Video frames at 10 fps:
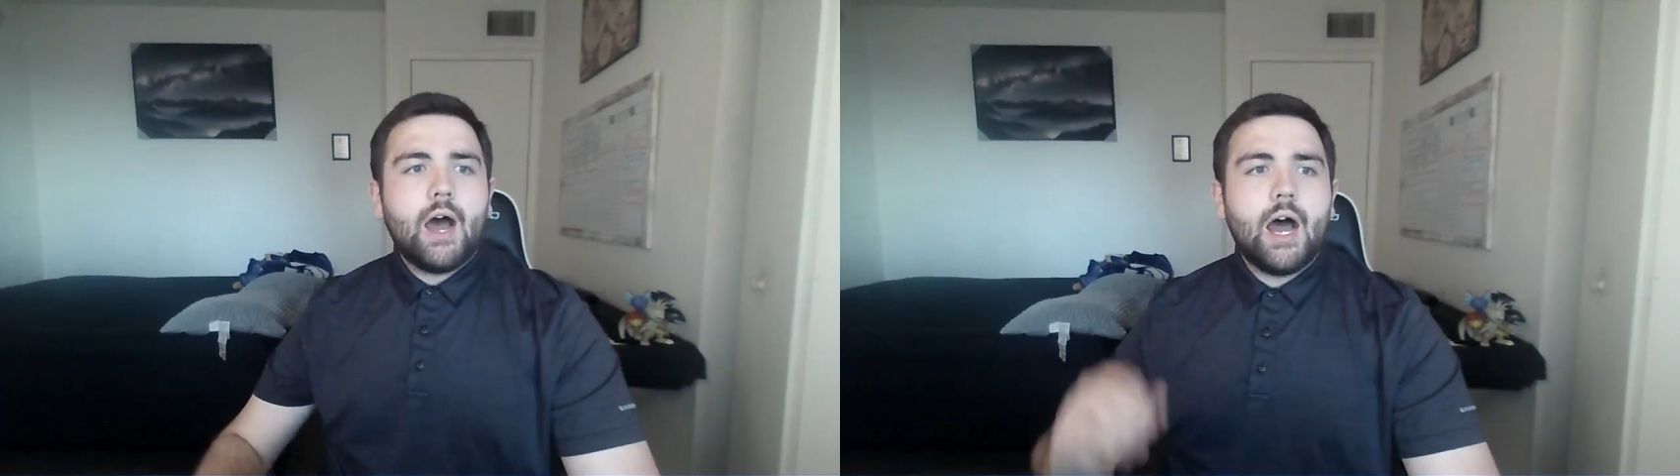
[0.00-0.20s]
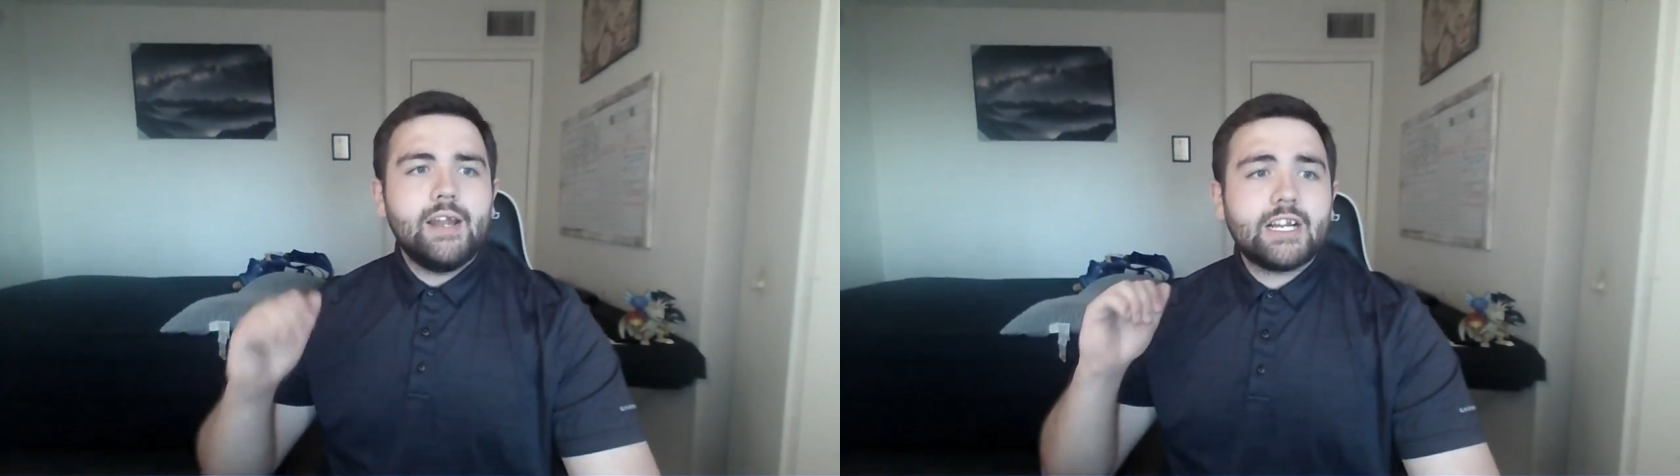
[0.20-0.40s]

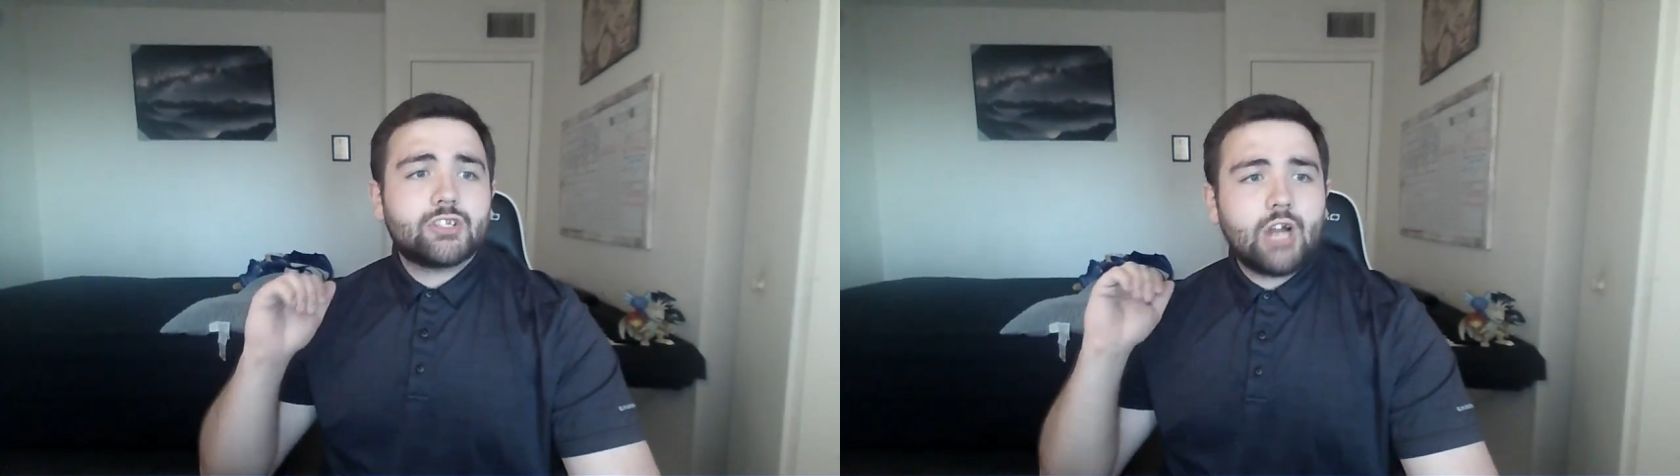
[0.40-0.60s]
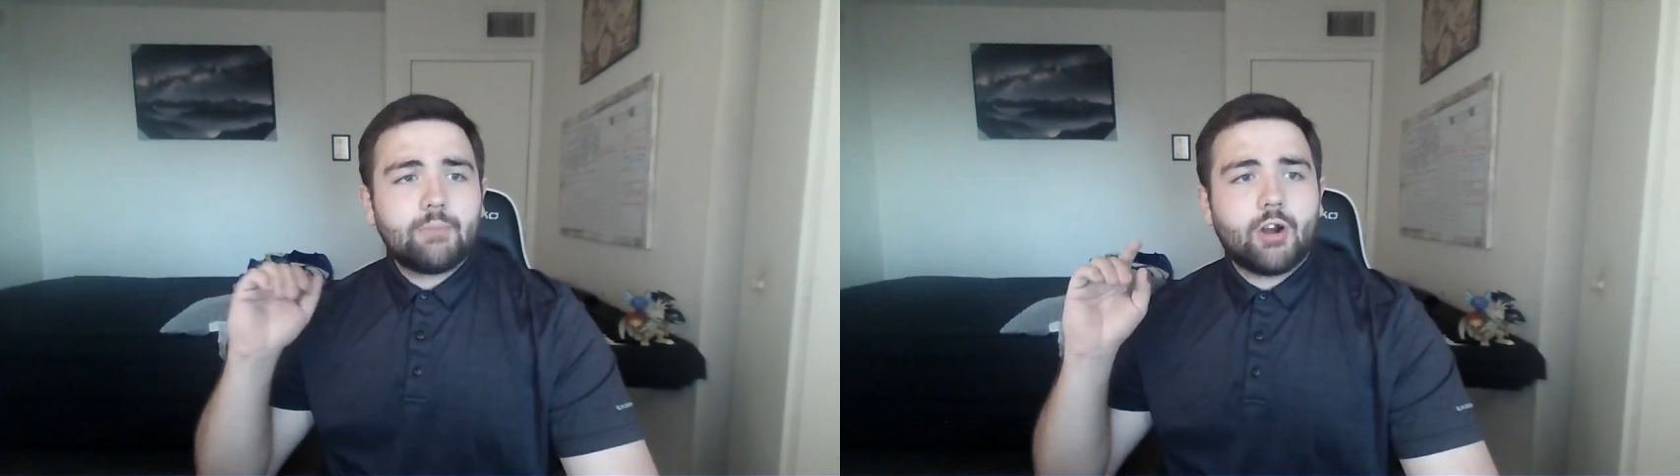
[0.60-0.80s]
Next
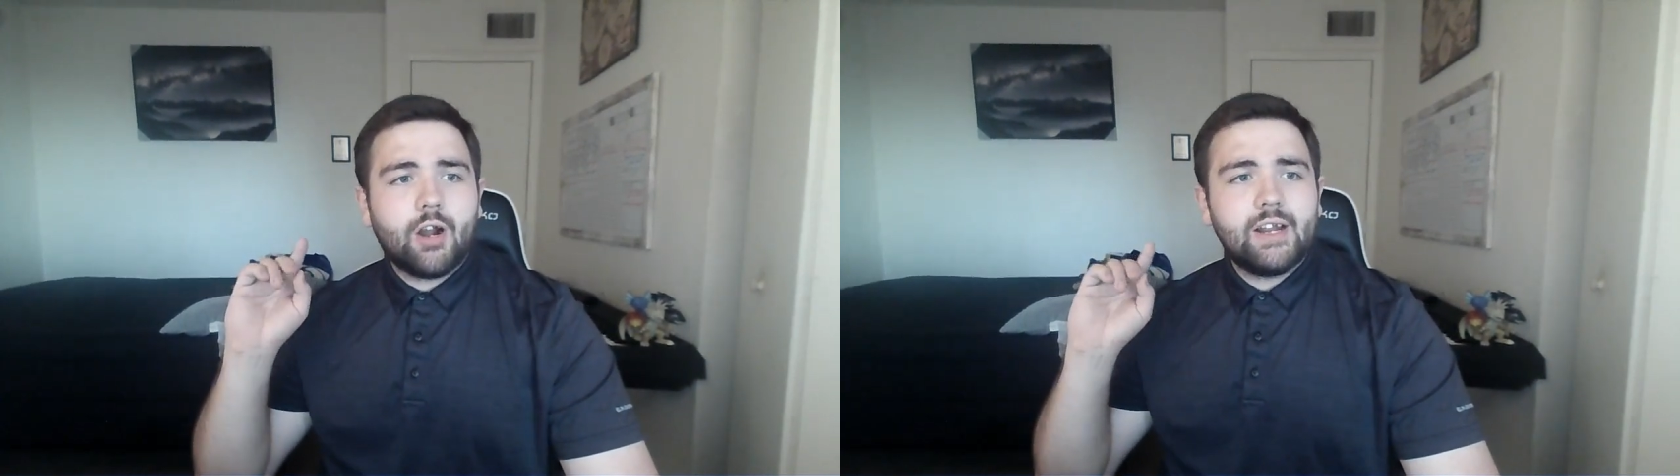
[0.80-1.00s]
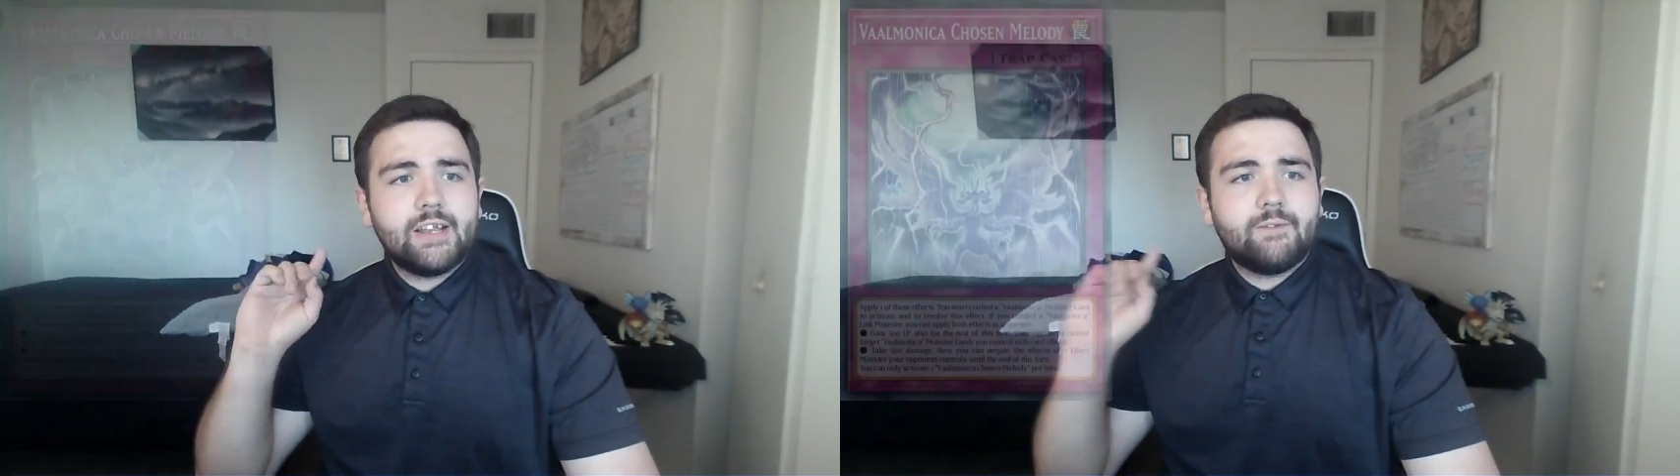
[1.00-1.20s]
trap
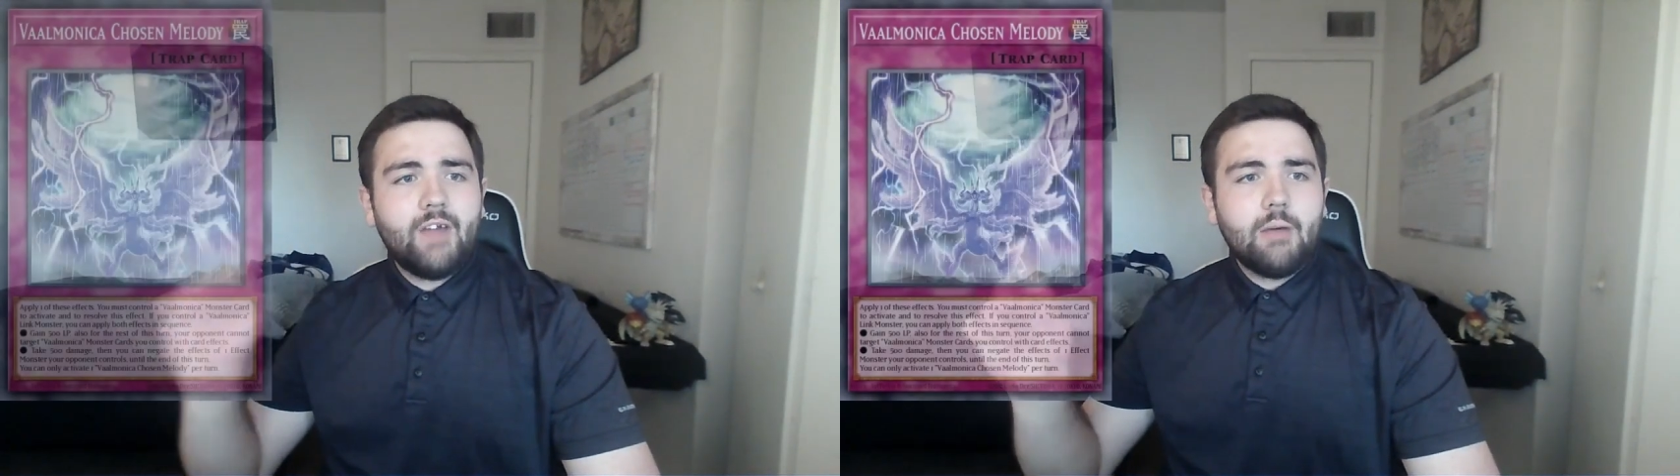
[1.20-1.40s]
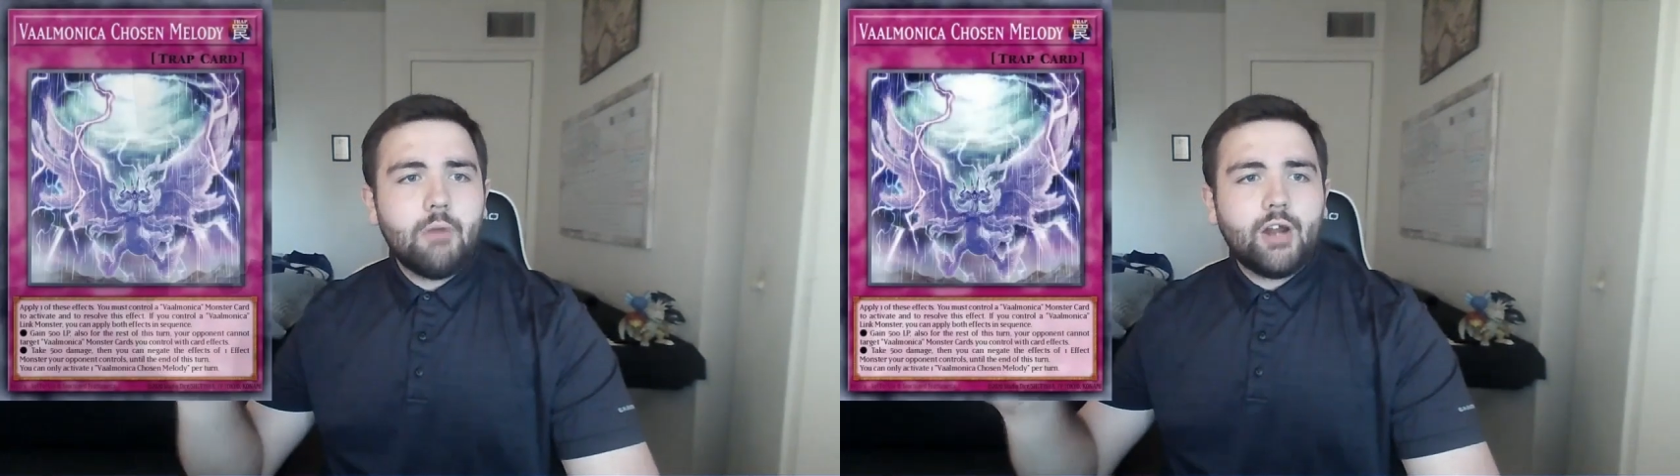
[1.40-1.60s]
card is
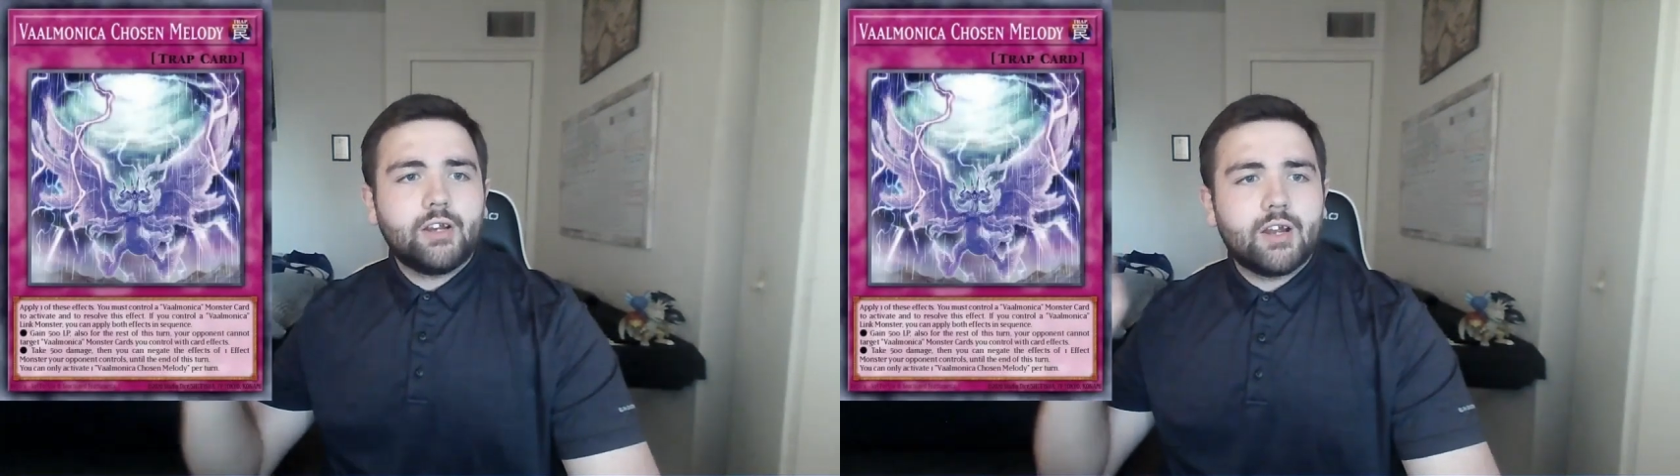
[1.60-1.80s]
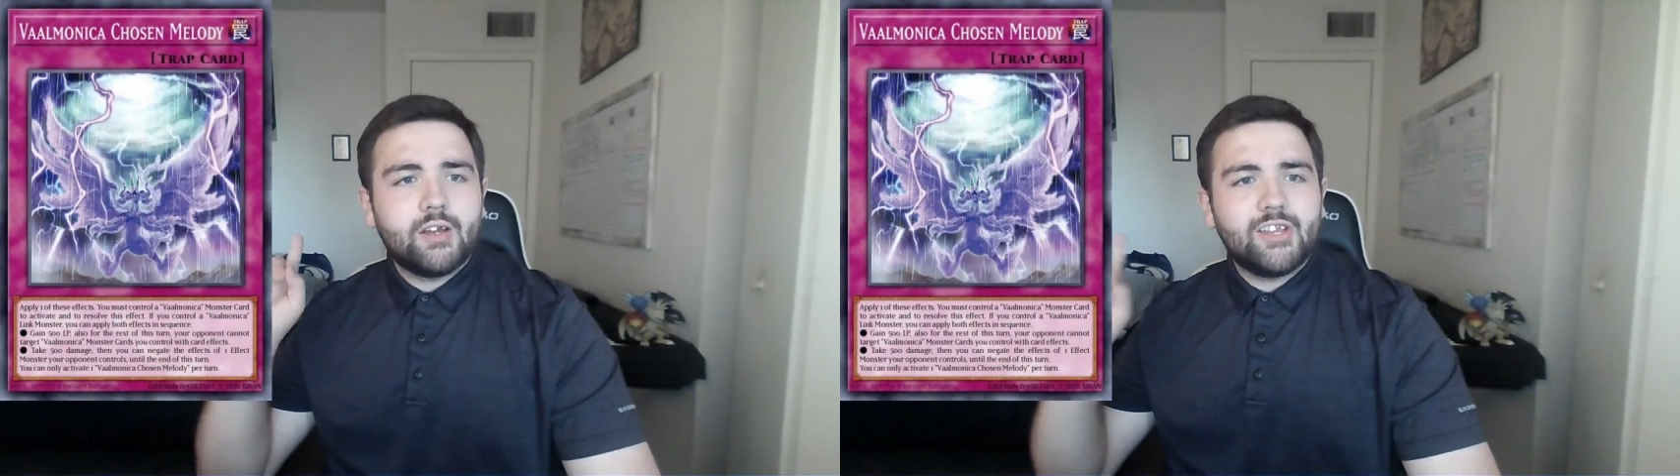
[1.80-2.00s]
Valmonica,